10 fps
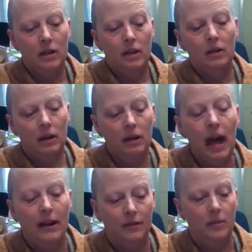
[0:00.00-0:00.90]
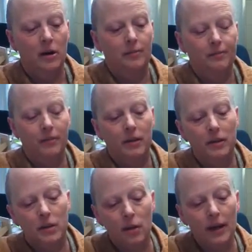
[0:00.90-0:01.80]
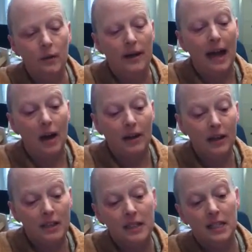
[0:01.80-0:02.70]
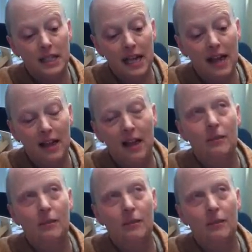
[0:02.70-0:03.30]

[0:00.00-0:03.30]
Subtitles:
or a lot of them are. So anyway, how it gets into the cell, I'm